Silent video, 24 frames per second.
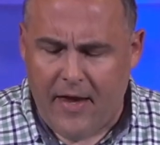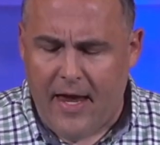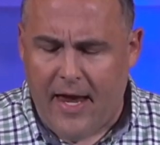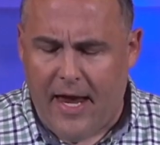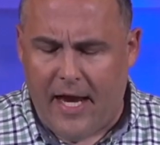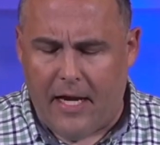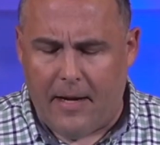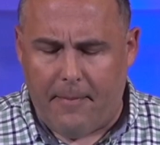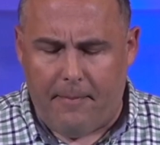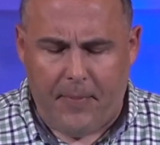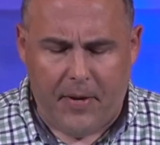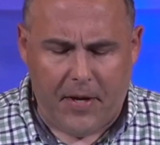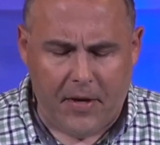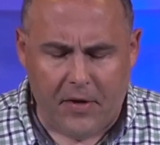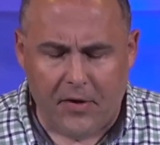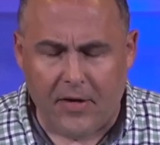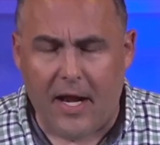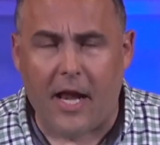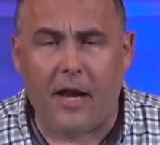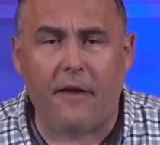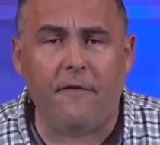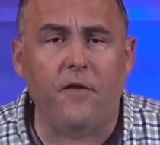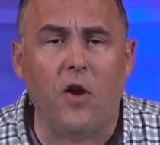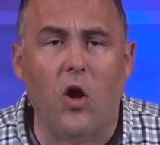and appeared
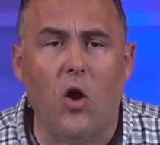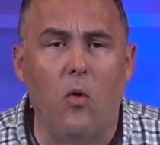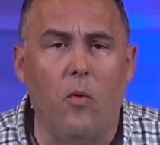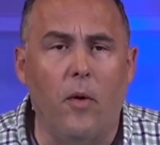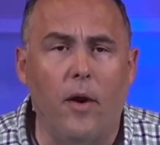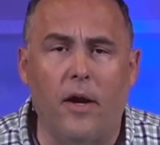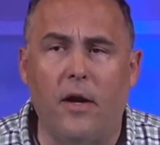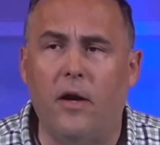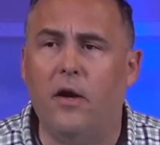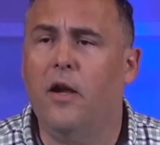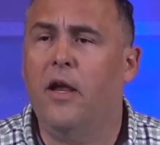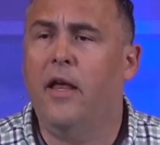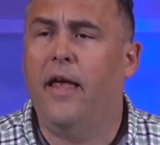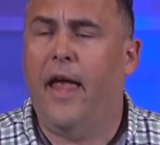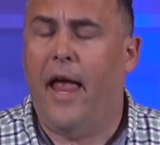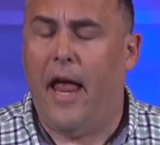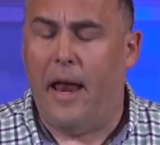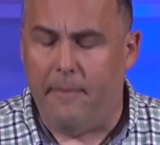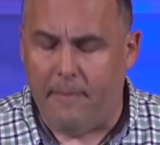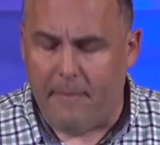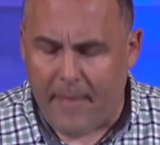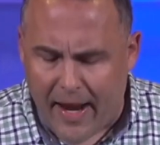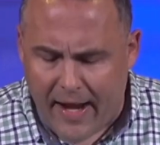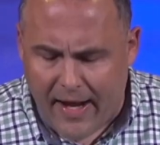out of nowhere
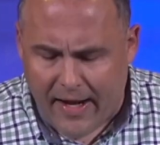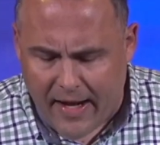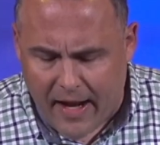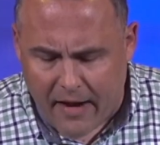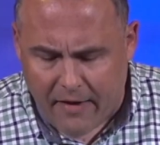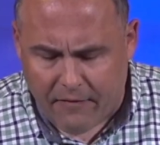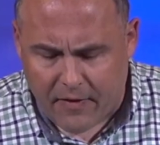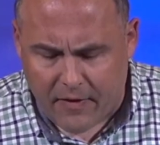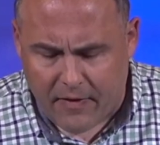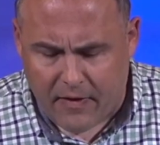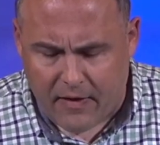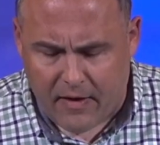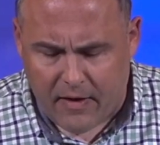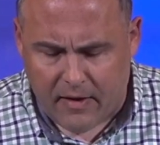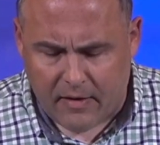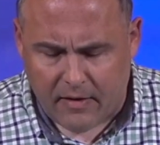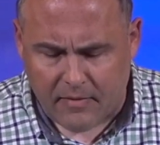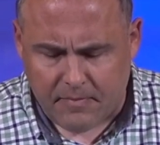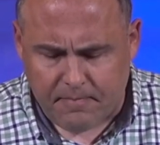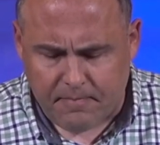and made everything.